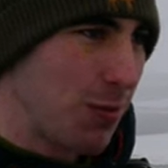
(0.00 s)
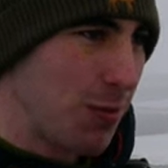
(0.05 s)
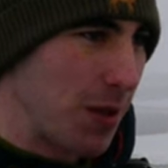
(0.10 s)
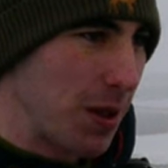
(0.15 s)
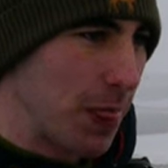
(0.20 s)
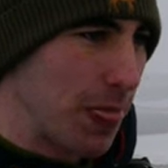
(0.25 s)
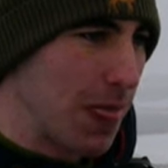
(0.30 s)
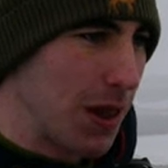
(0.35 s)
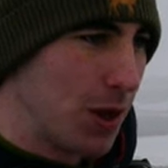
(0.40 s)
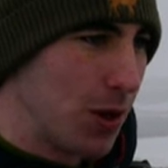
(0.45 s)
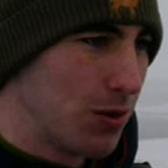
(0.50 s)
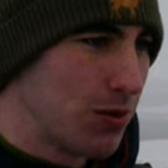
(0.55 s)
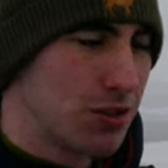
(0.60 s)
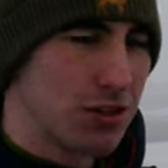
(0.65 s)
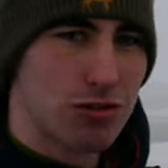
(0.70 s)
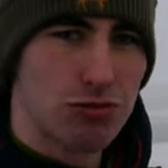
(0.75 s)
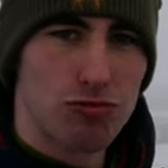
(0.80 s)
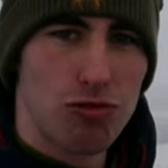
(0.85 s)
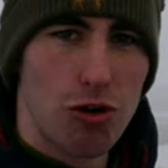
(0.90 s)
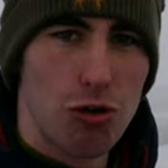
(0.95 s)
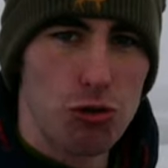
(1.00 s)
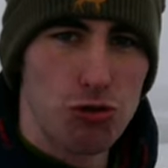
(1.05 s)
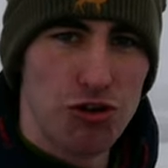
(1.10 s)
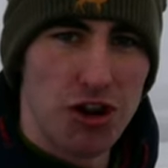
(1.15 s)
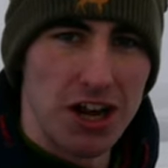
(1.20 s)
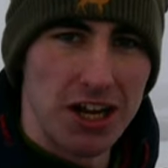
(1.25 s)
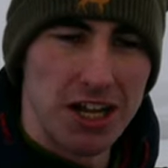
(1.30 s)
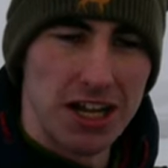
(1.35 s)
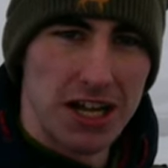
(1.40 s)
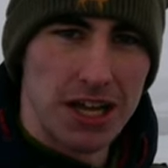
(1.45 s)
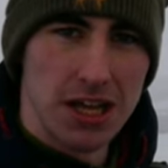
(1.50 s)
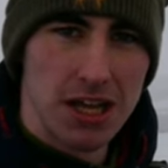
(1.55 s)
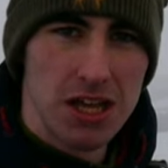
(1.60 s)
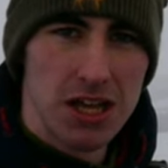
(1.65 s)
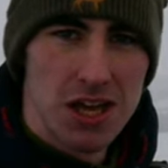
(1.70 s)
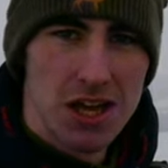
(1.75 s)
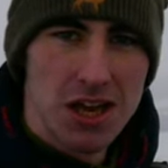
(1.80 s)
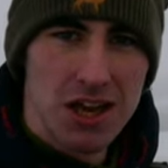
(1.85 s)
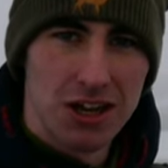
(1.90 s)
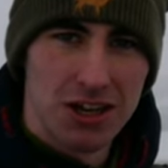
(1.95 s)
a bit on this road track here
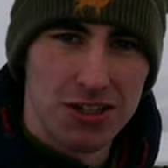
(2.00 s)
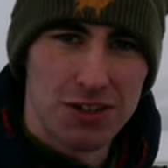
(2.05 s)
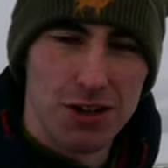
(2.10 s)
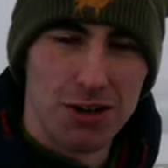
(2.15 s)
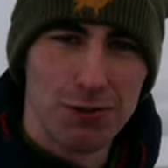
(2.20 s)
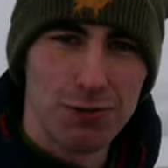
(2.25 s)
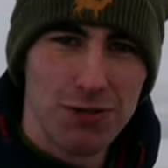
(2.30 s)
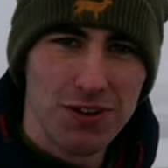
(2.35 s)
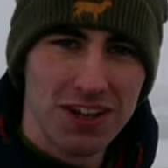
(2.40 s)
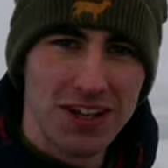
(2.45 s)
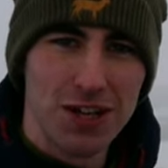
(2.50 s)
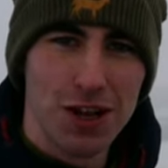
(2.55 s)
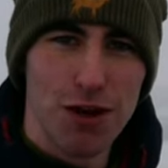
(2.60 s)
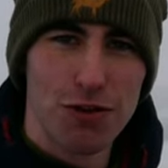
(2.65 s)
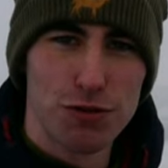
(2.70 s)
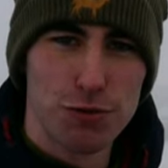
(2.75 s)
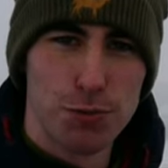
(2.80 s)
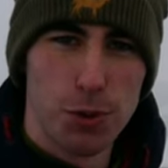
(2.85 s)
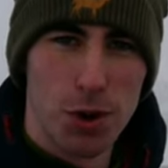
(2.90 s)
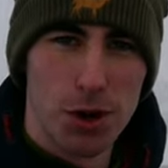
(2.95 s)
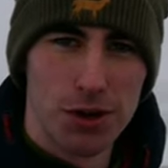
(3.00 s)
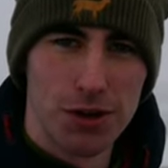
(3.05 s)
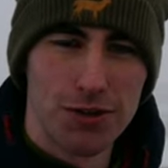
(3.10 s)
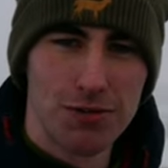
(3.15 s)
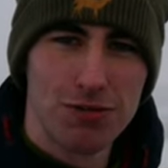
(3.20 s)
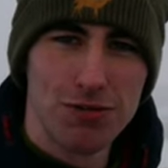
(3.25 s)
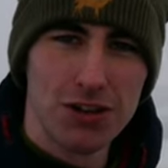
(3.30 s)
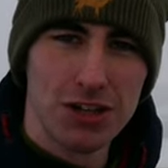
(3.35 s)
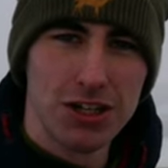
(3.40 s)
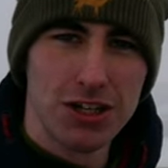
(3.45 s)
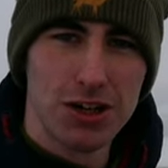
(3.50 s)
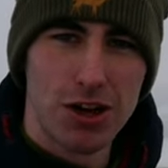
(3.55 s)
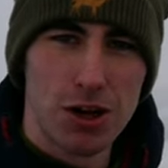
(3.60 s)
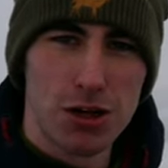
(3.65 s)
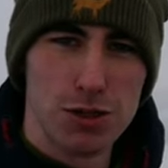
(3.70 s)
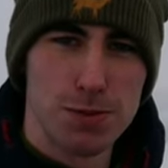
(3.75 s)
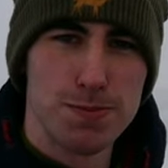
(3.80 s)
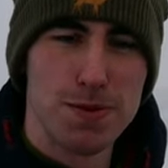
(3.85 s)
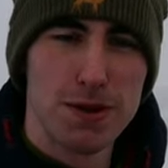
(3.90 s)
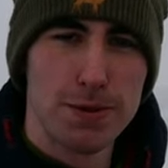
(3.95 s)
because I think I've spotted a really
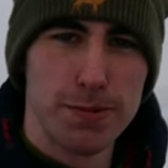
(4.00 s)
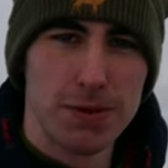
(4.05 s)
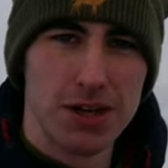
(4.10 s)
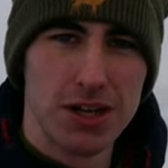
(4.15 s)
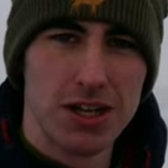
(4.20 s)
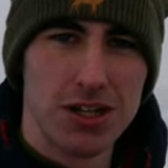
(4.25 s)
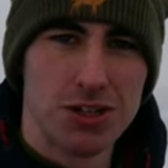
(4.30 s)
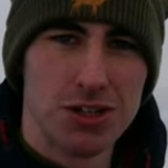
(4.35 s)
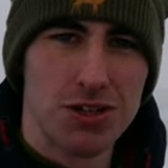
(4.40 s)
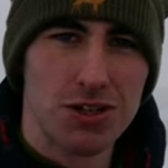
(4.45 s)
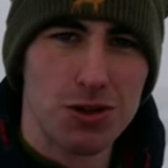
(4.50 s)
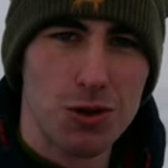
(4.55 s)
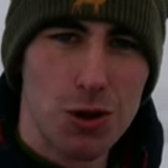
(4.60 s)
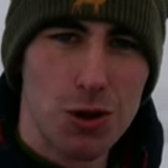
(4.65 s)
nice minimalist